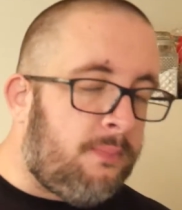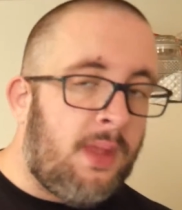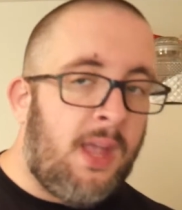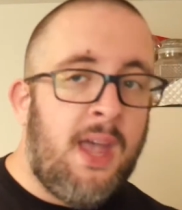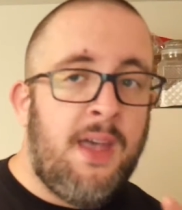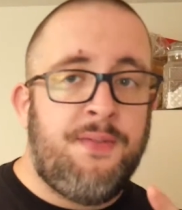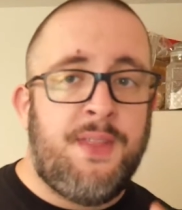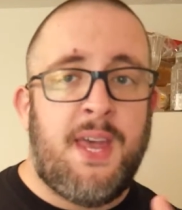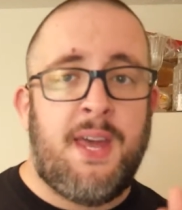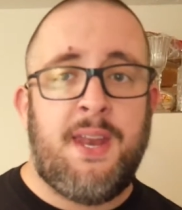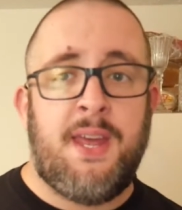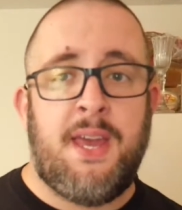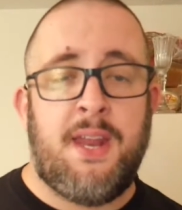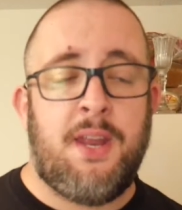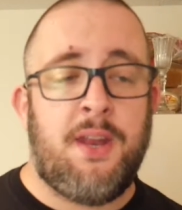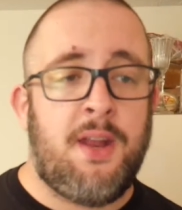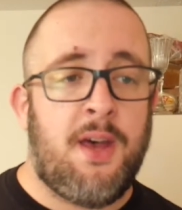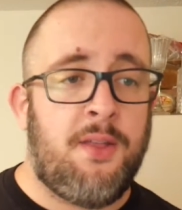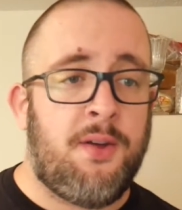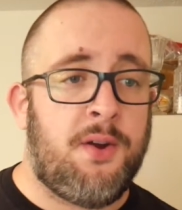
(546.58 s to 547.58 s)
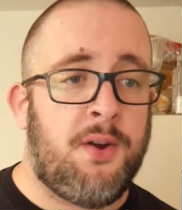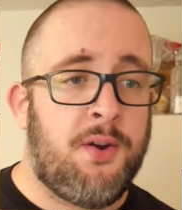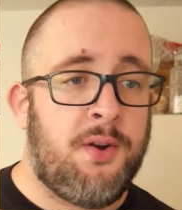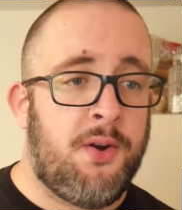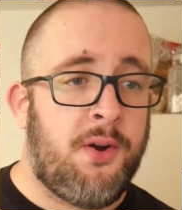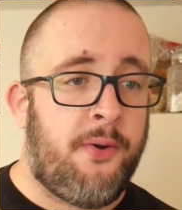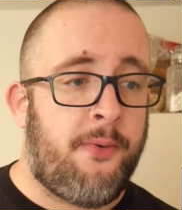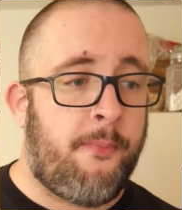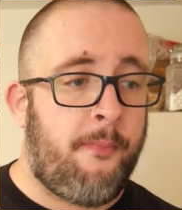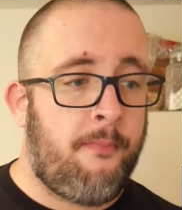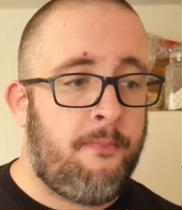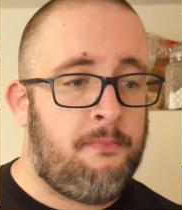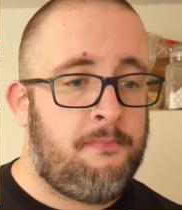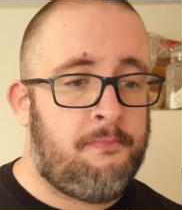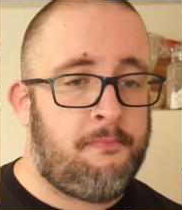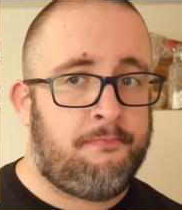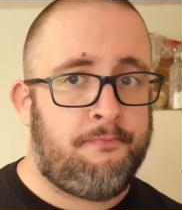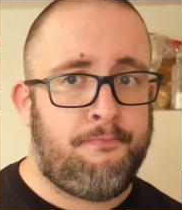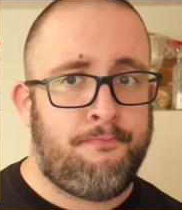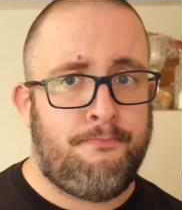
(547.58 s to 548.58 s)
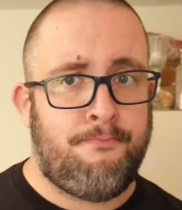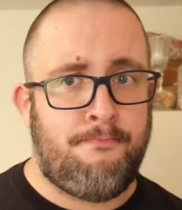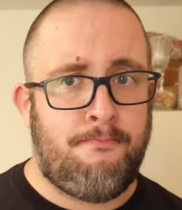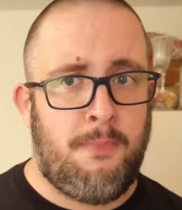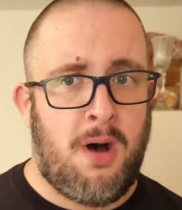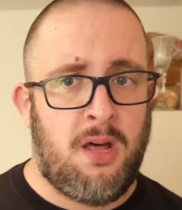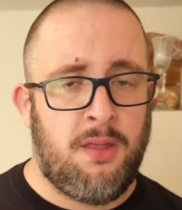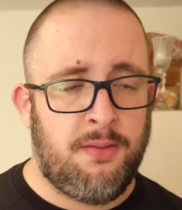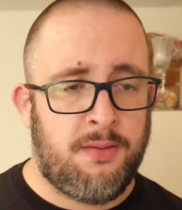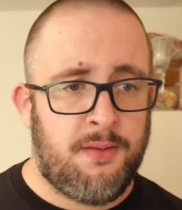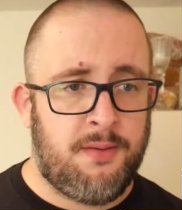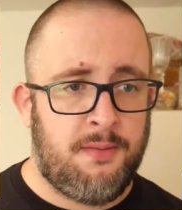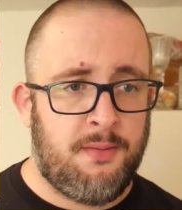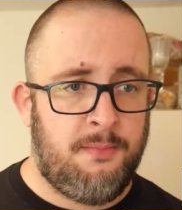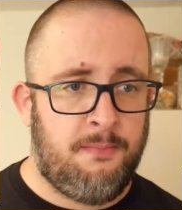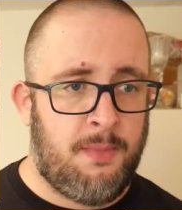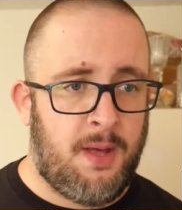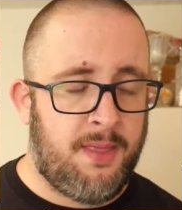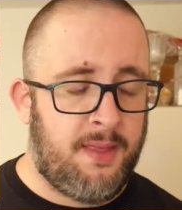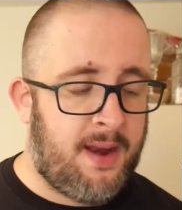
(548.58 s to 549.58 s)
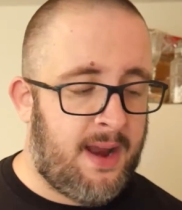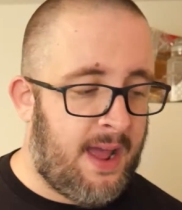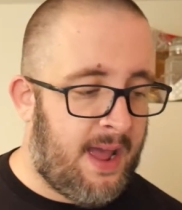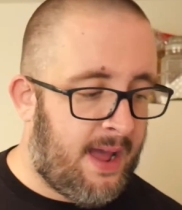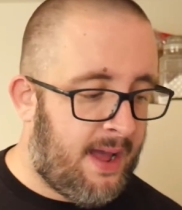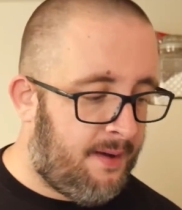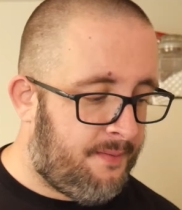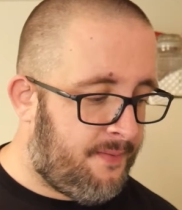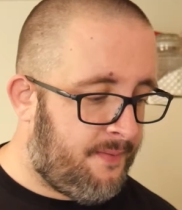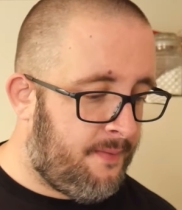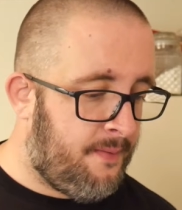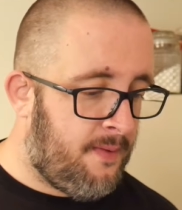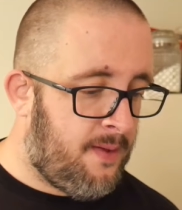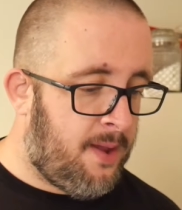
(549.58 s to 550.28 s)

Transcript: And then in another month and a half,